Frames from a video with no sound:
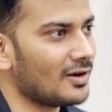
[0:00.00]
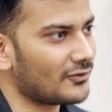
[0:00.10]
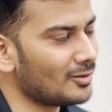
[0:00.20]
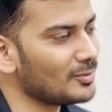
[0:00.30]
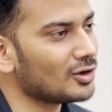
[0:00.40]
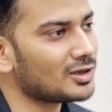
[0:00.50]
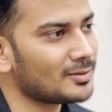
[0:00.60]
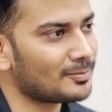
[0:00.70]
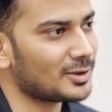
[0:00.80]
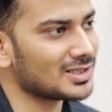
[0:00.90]
From
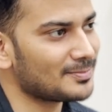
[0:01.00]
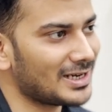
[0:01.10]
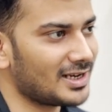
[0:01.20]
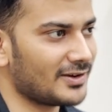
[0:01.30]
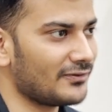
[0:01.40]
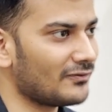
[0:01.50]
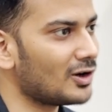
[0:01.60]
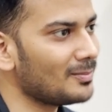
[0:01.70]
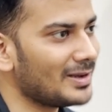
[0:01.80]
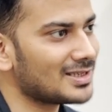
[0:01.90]
your perspective,
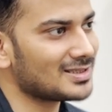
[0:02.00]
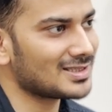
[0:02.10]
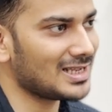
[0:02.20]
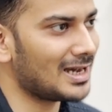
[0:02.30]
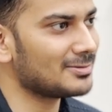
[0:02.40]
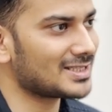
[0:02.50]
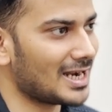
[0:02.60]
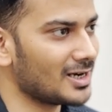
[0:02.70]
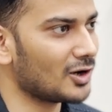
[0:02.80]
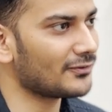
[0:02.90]
what makes this lab
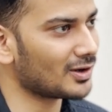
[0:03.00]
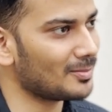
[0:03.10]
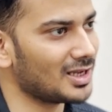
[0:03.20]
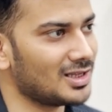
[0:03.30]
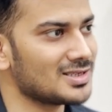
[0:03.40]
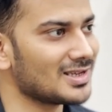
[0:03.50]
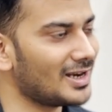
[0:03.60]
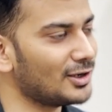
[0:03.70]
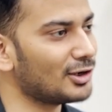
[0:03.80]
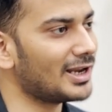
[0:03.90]
stand out from others
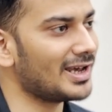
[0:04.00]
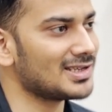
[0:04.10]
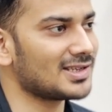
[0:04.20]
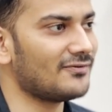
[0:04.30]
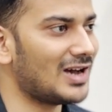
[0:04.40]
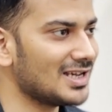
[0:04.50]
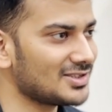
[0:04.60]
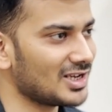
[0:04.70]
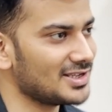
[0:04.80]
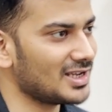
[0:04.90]
in today's
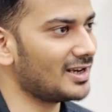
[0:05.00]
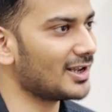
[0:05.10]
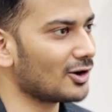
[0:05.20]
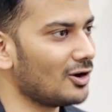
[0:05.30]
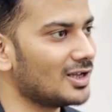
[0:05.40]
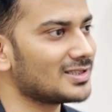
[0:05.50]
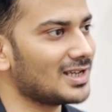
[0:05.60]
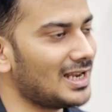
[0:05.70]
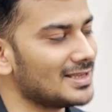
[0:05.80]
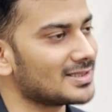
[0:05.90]
fast-changing
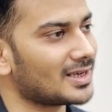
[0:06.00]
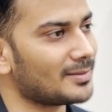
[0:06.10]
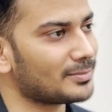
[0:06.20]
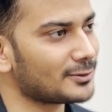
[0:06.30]
technological landscape?